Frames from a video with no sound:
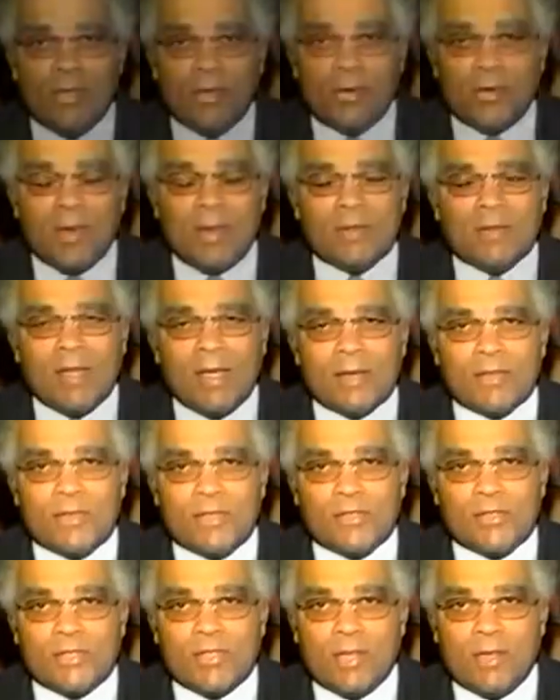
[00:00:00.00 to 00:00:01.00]
You know, I'd like
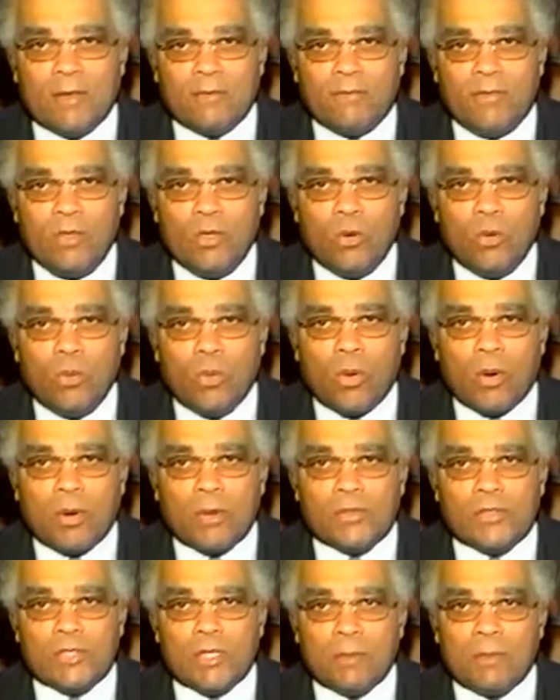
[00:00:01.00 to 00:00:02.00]
to say a few
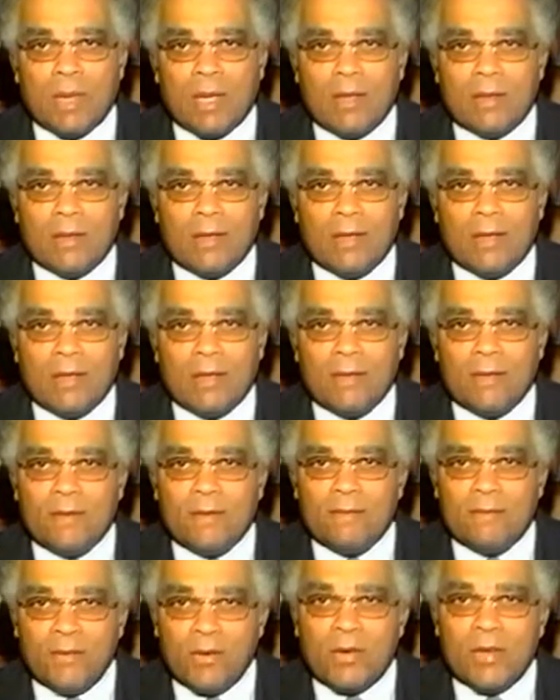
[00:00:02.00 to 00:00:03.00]
words about a
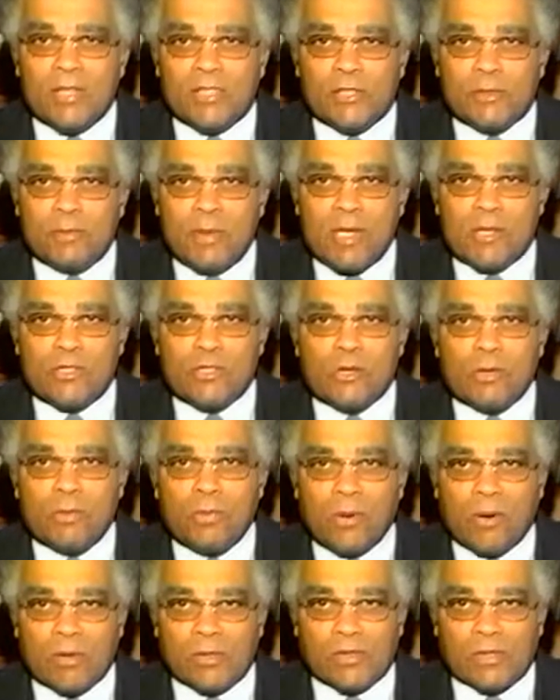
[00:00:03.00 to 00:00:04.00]
very special
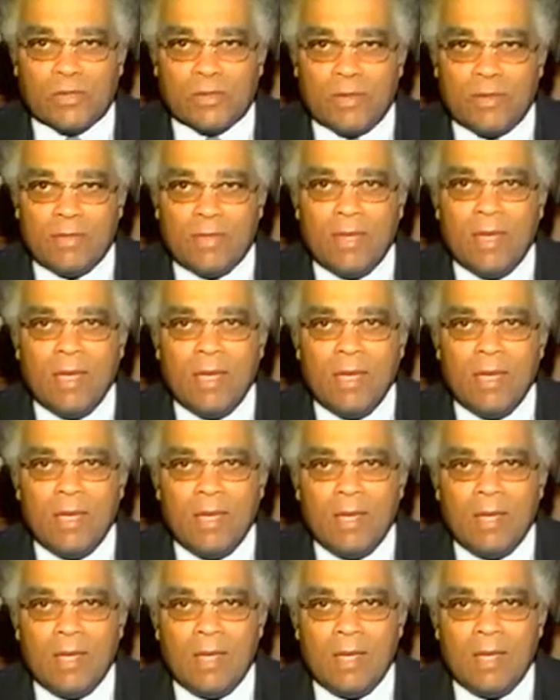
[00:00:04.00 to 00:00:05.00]
person
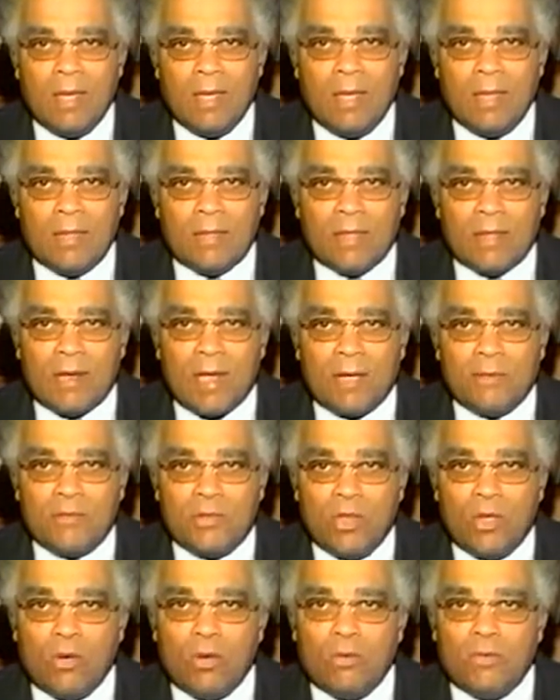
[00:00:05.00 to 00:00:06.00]
that
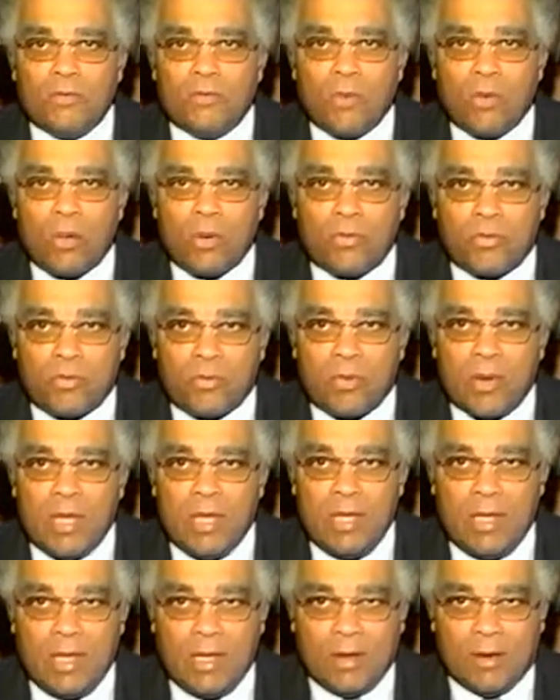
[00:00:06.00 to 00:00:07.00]
I've known for 3
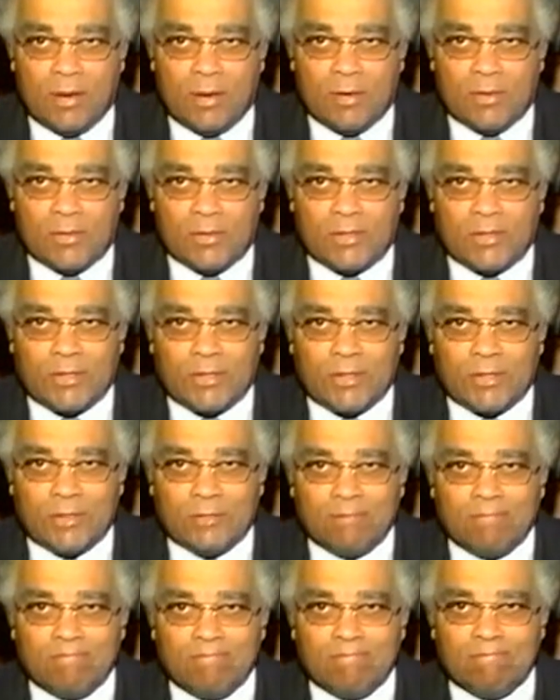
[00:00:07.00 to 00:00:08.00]
years,
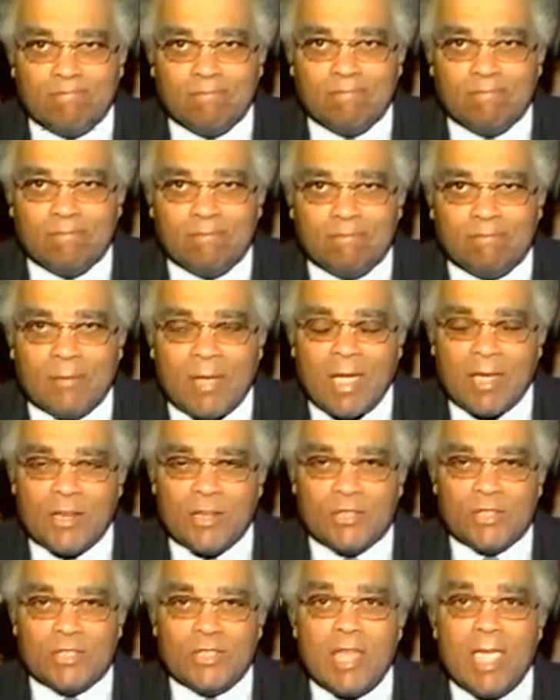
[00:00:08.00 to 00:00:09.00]
and
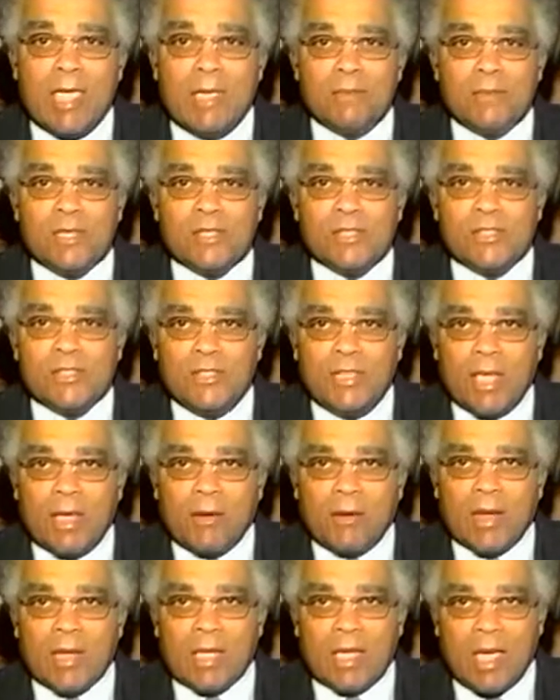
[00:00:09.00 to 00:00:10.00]
his name is
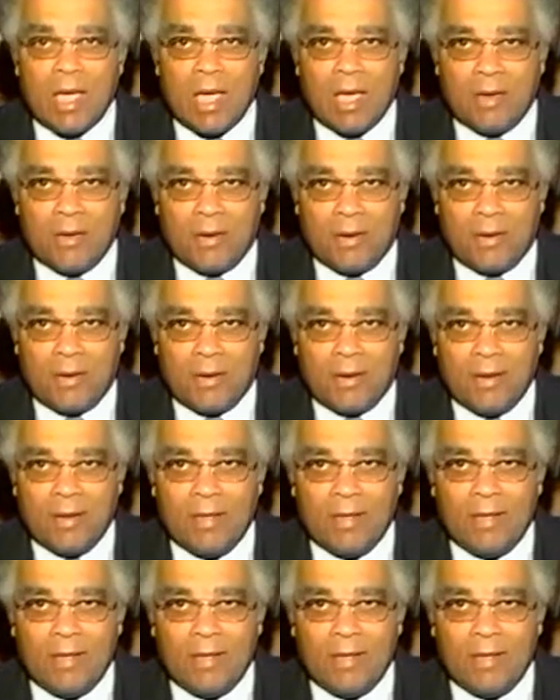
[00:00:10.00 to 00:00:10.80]
Derek Connor.